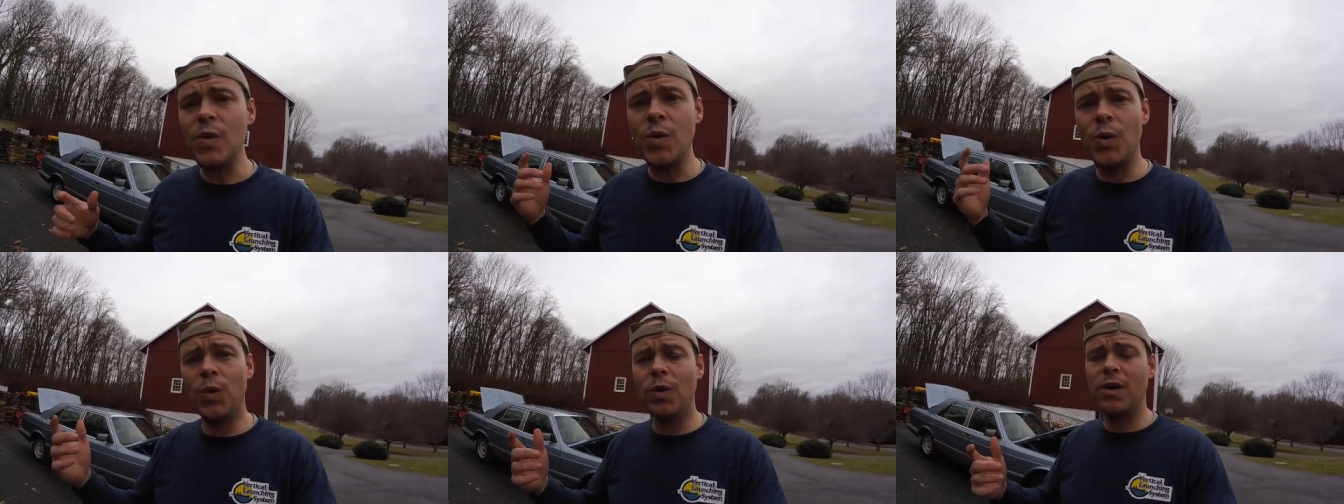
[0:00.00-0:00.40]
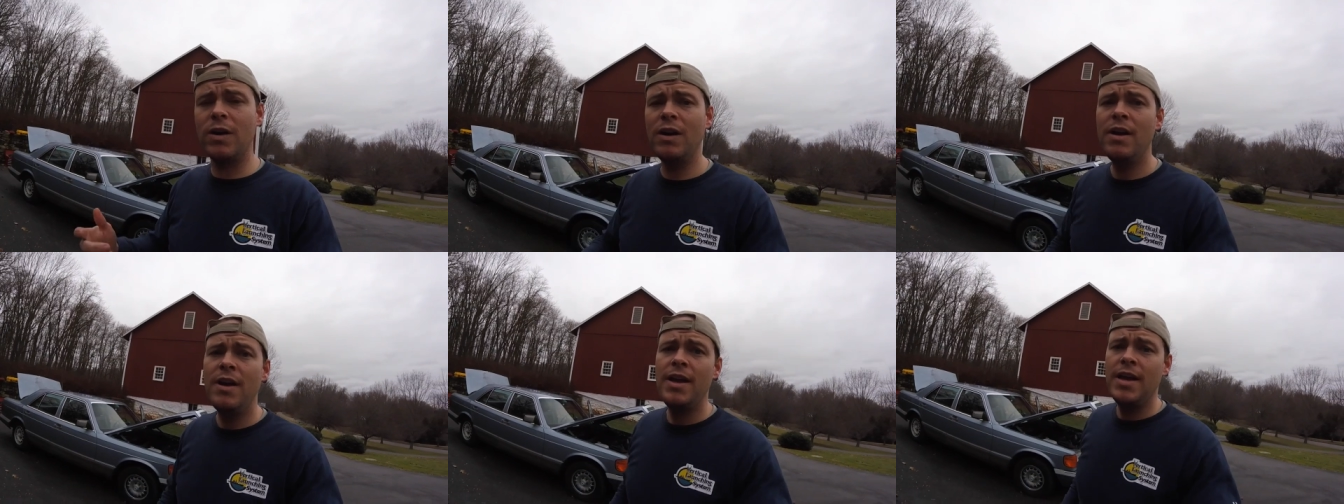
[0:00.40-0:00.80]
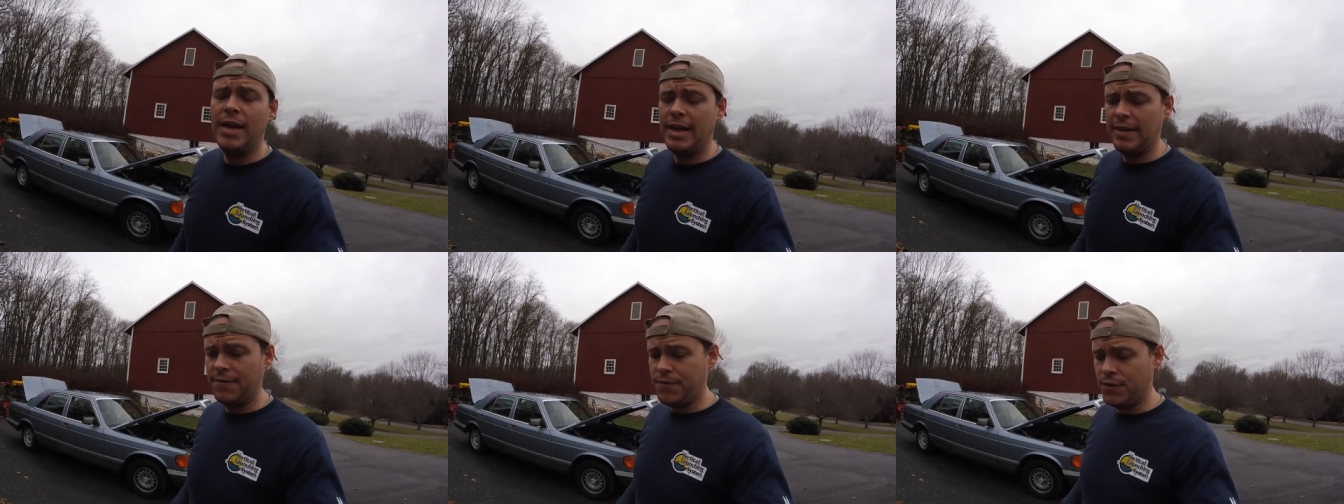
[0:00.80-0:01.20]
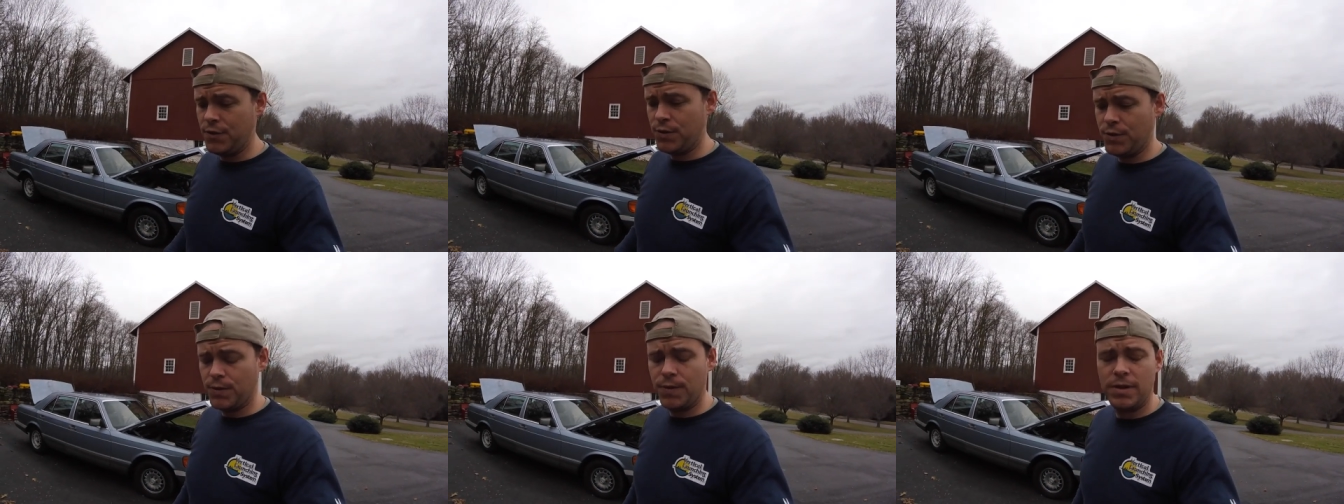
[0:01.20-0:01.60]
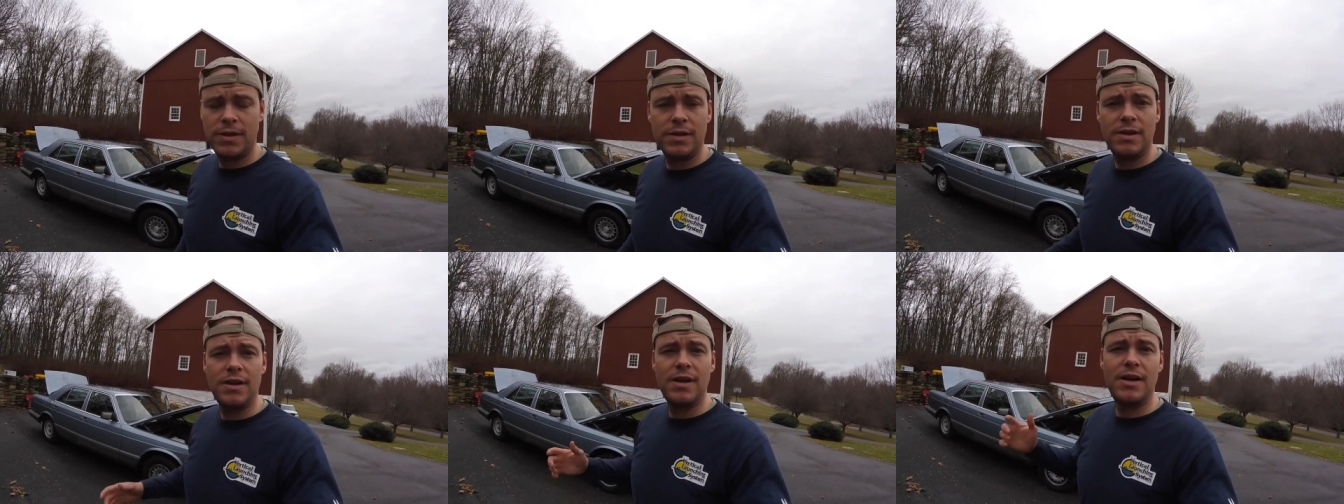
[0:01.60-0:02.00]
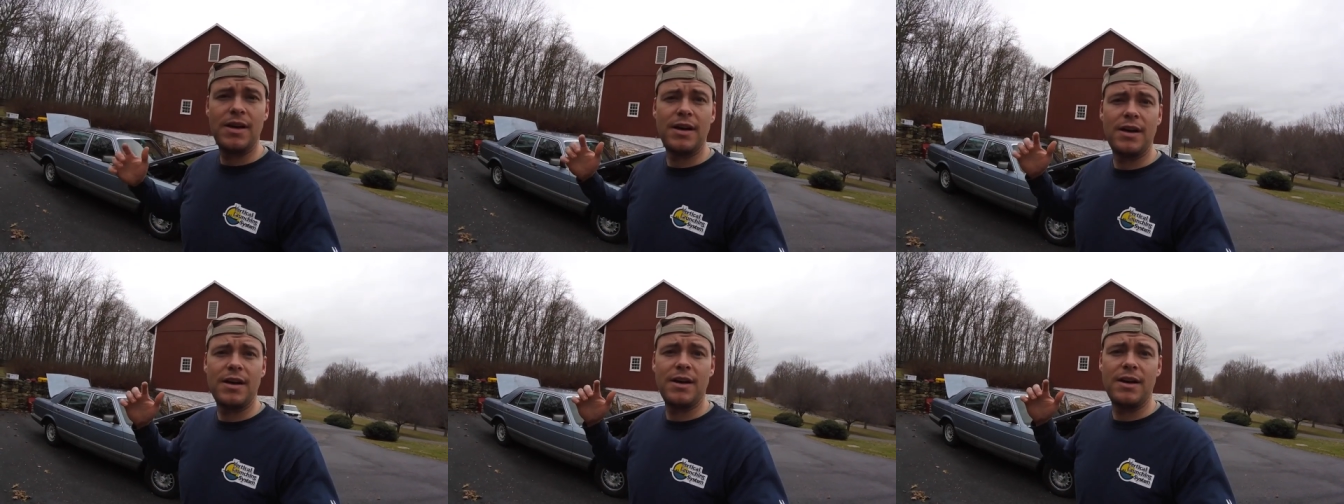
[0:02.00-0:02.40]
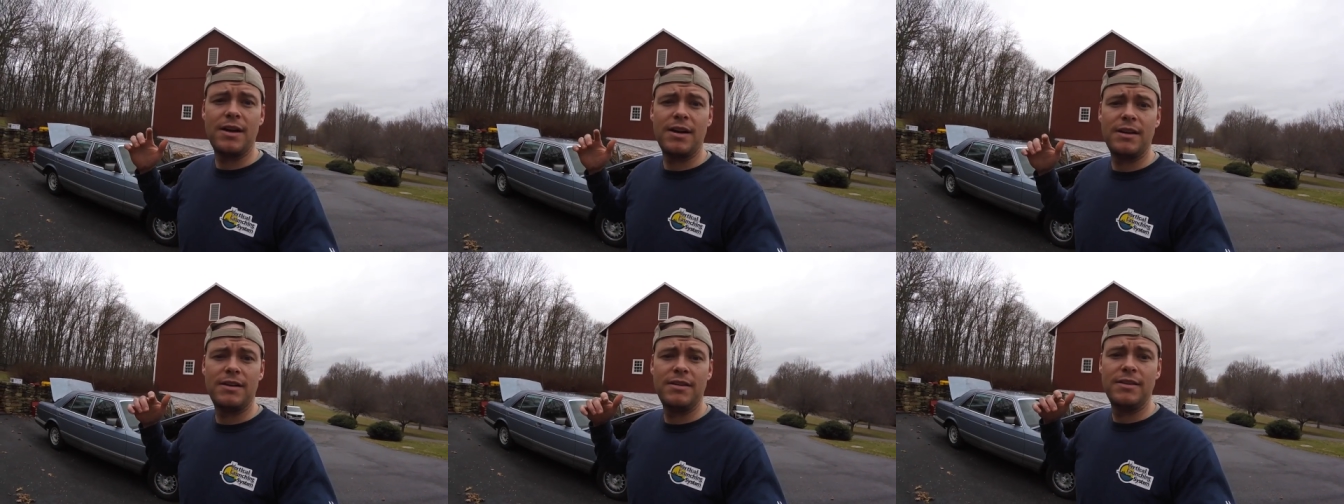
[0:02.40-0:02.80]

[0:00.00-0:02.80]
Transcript: or if you uh,